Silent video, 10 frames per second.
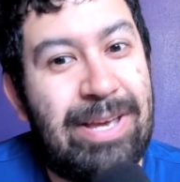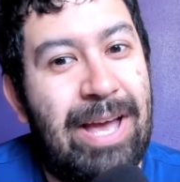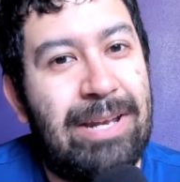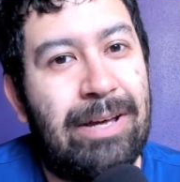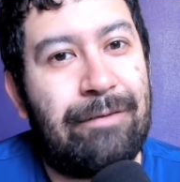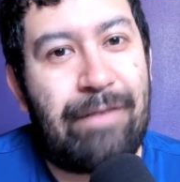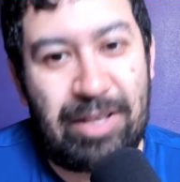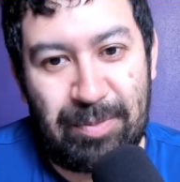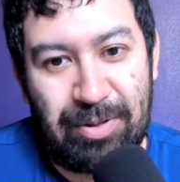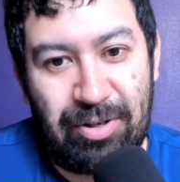and
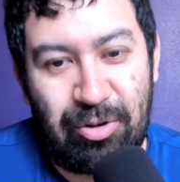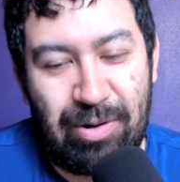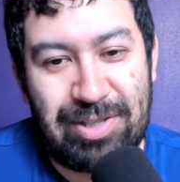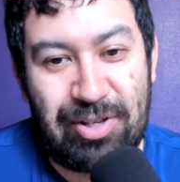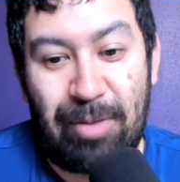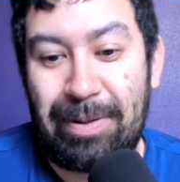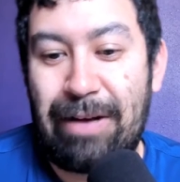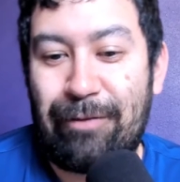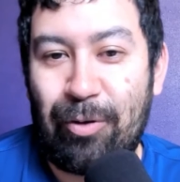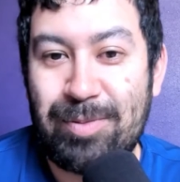available across all
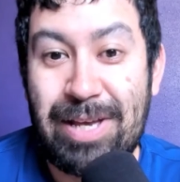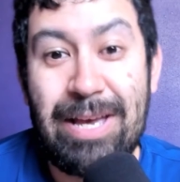platforms,